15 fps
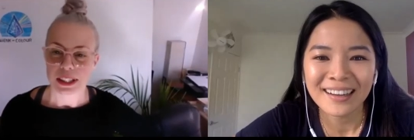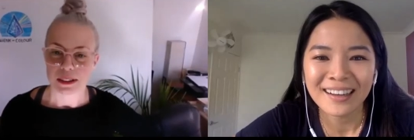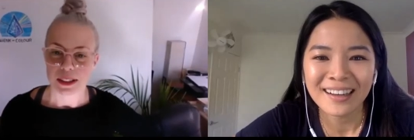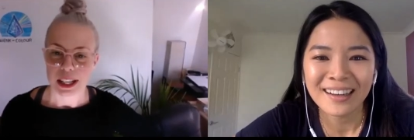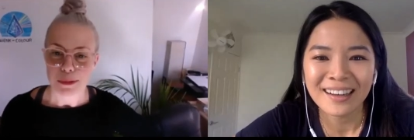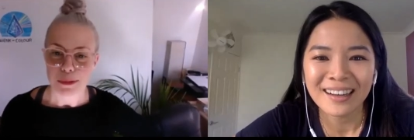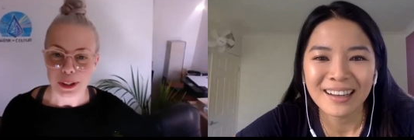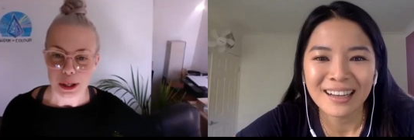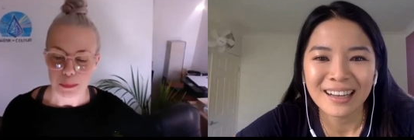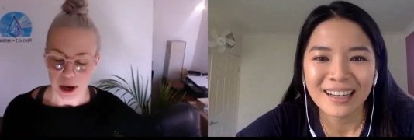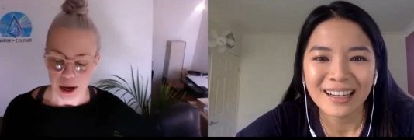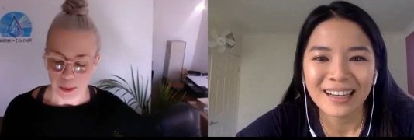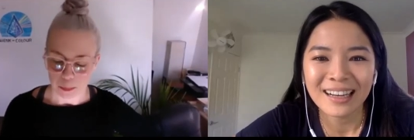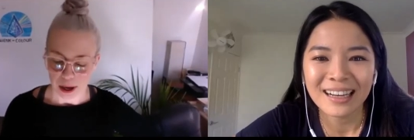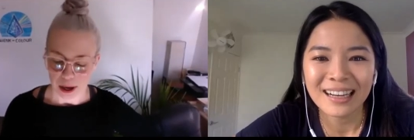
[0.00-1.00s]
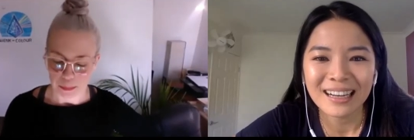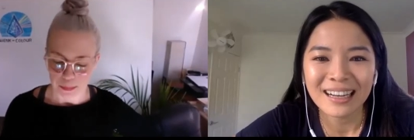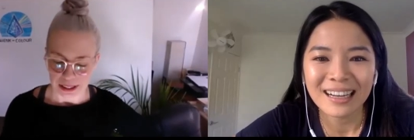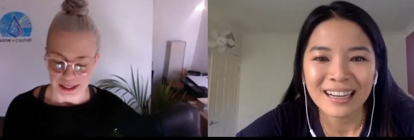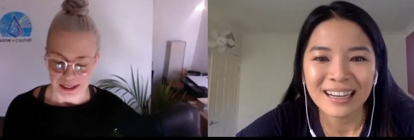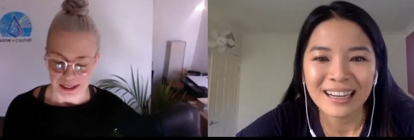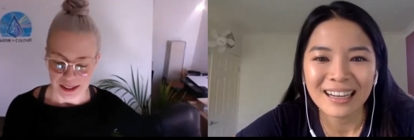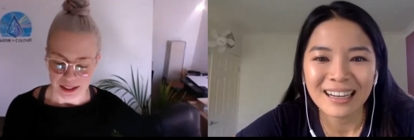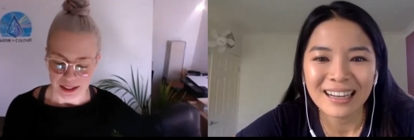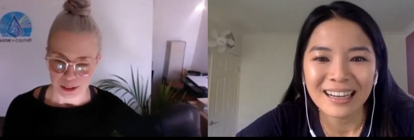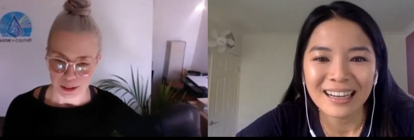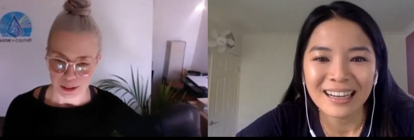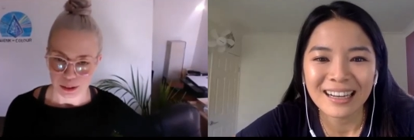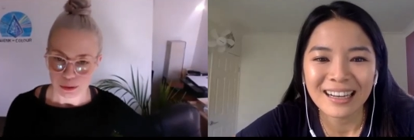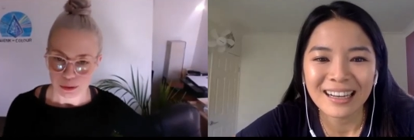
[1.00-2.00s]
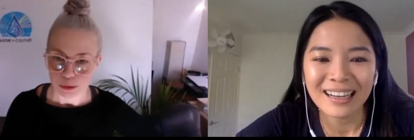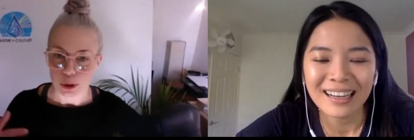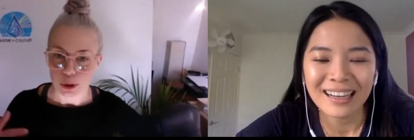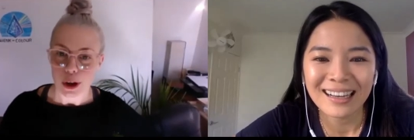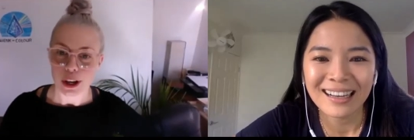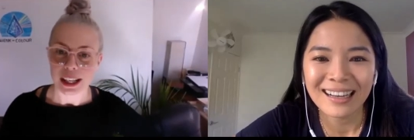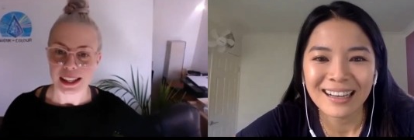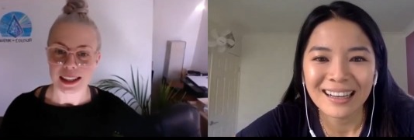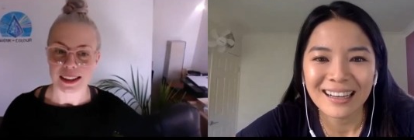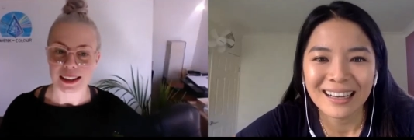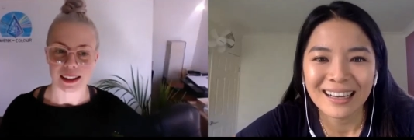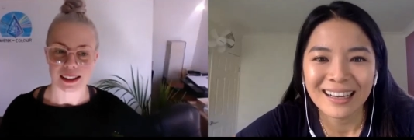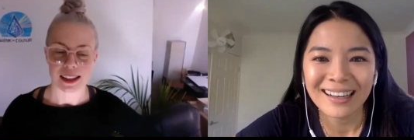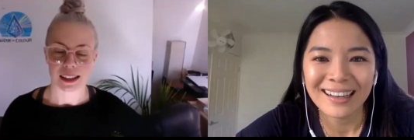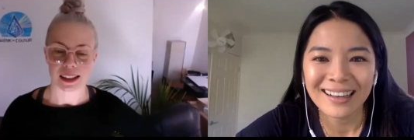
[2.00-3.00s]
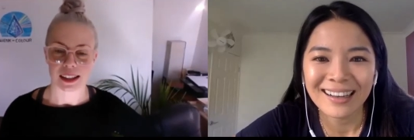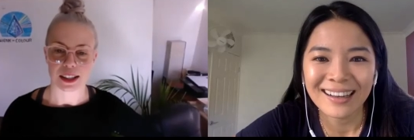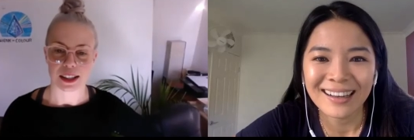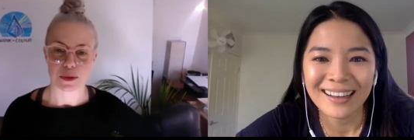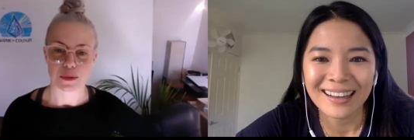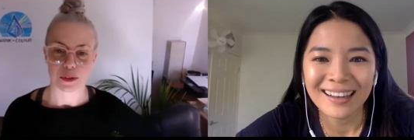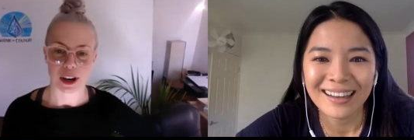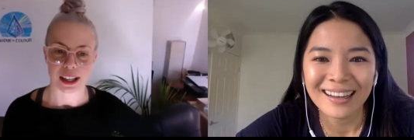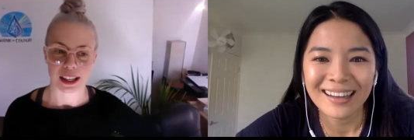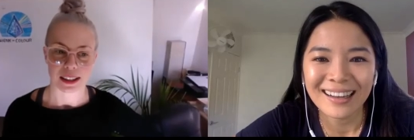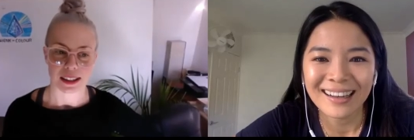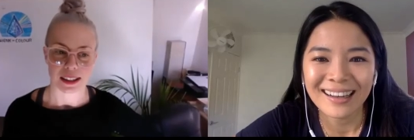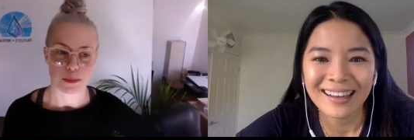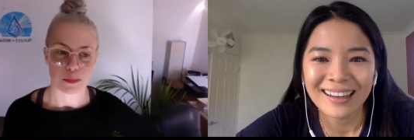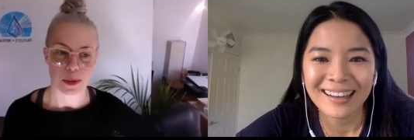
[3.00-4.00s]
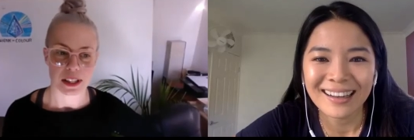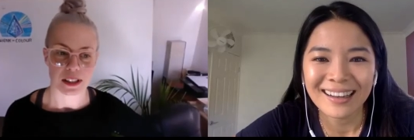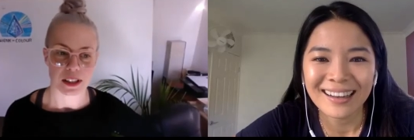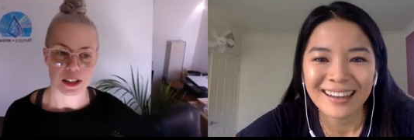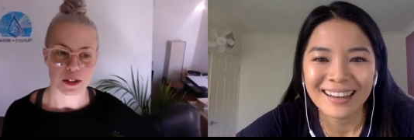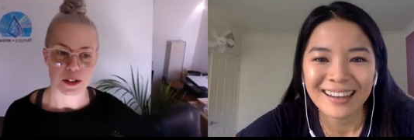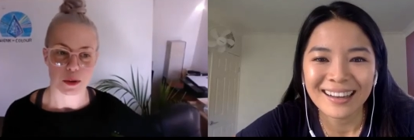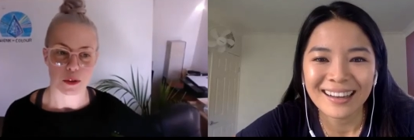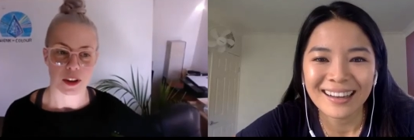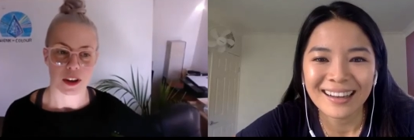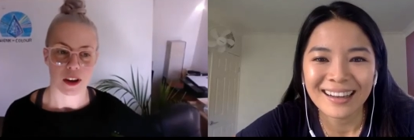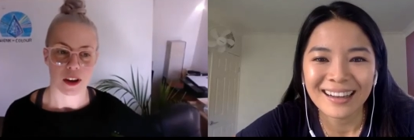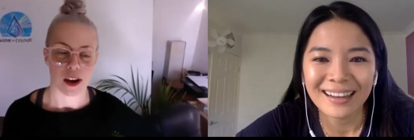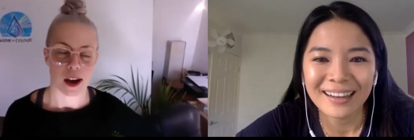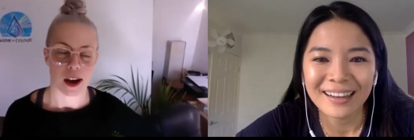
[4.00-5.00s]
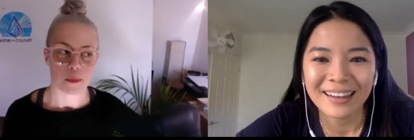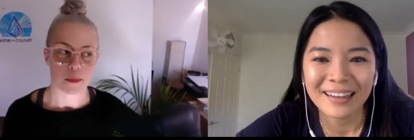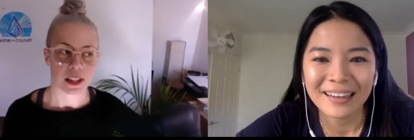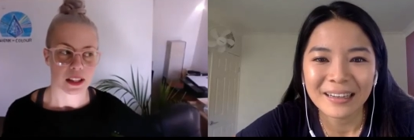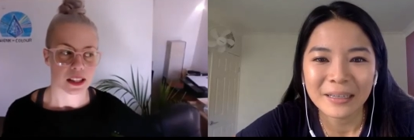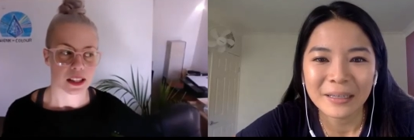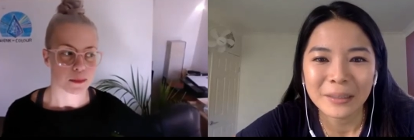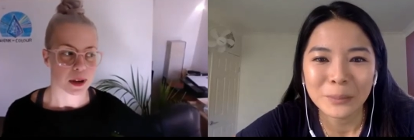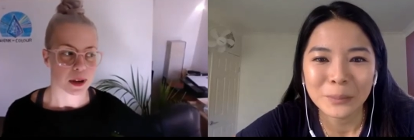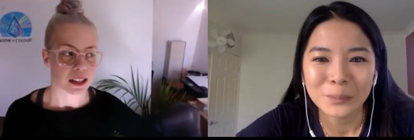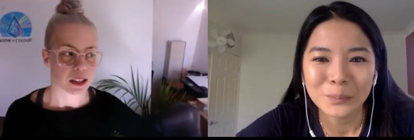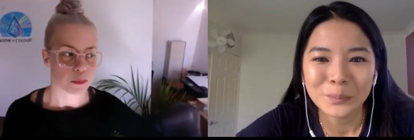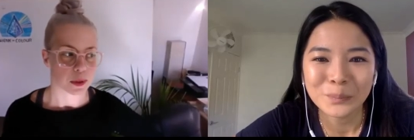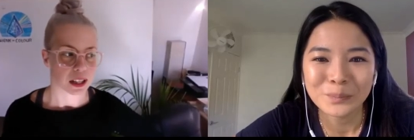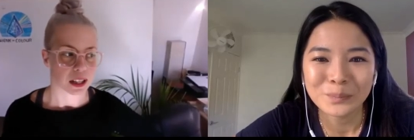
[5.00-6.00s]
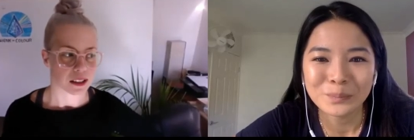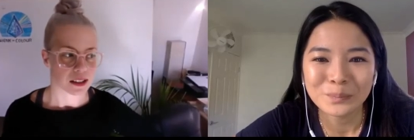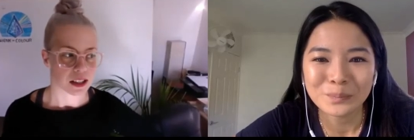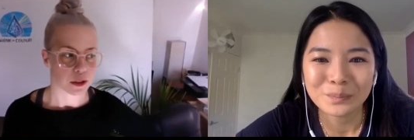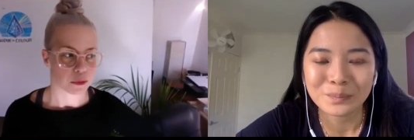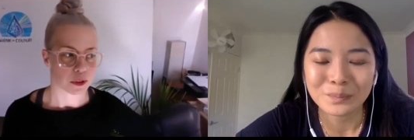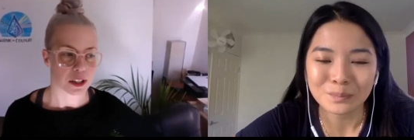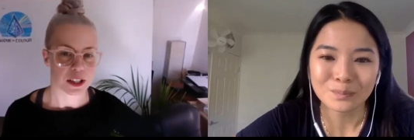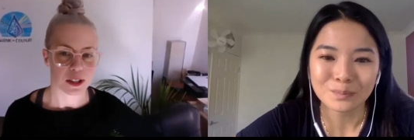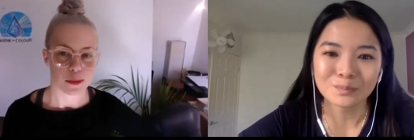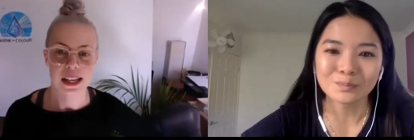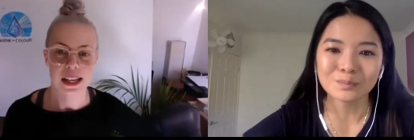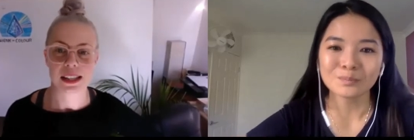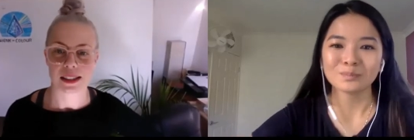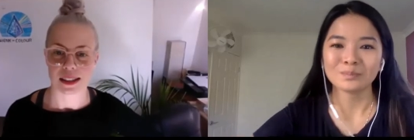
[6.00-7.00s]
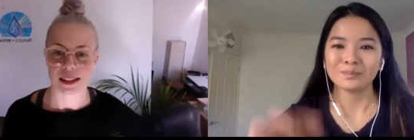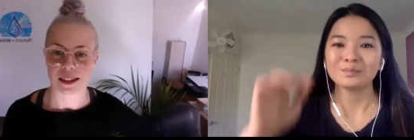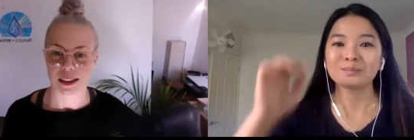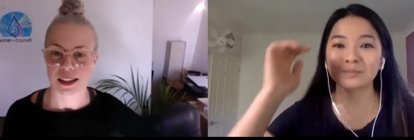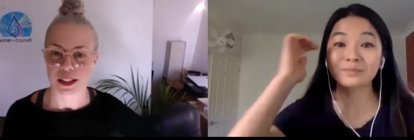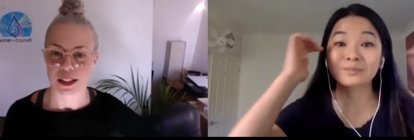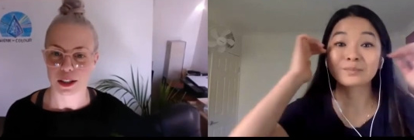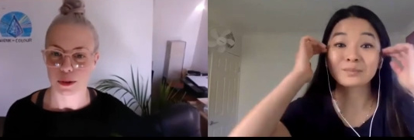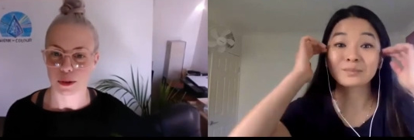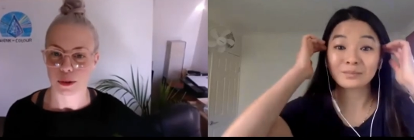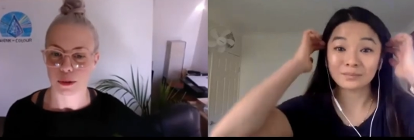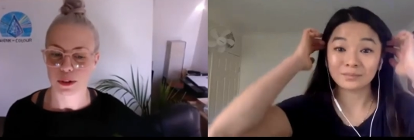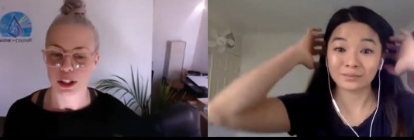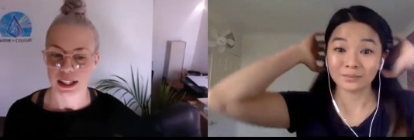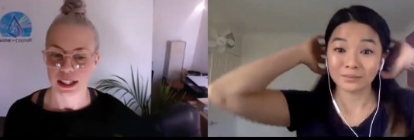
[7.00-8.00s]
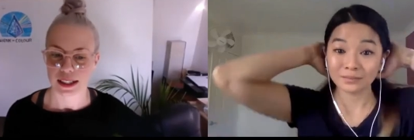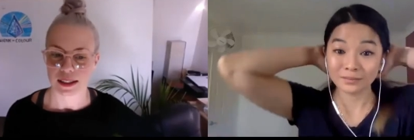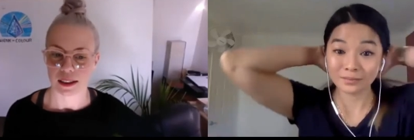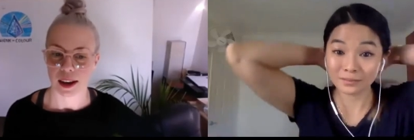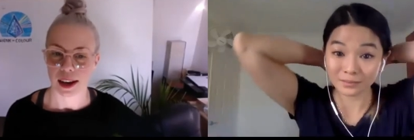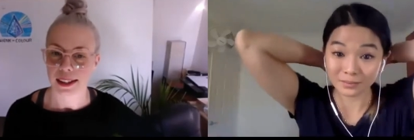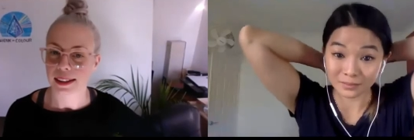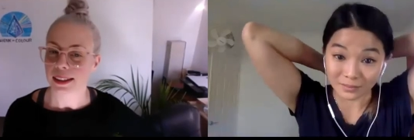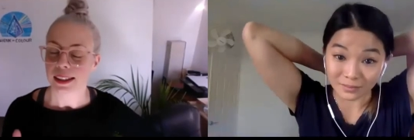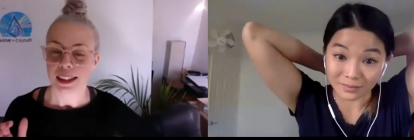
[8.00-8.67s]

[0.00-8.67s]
Speaker 1: definitely my, my biggest learning in the 10 years of running this business or the um, thing that's made the biggest difference to me is this idea of just like